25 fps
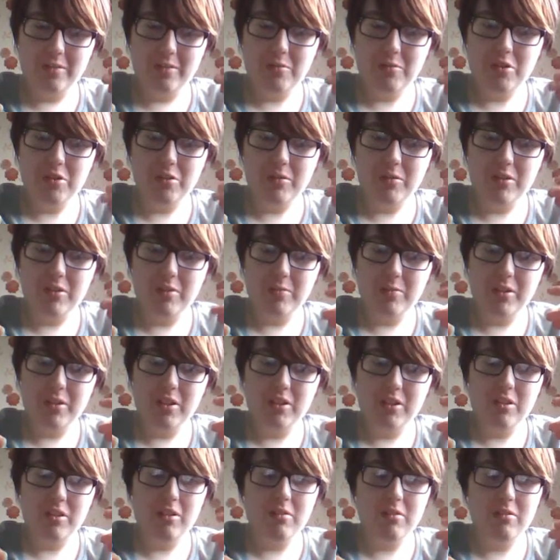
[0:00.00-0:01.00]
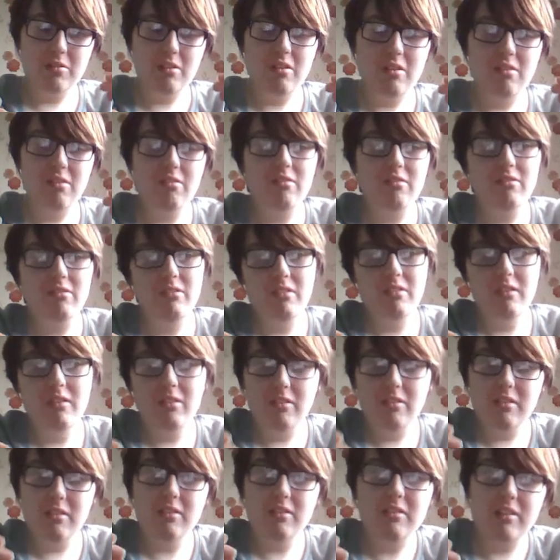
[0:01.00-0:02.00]
I'm sure one of them would look and go, oh,
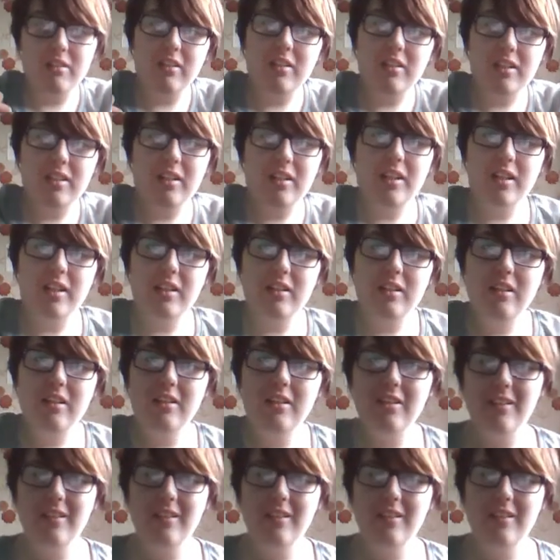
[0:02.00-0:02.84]
they're doing it again.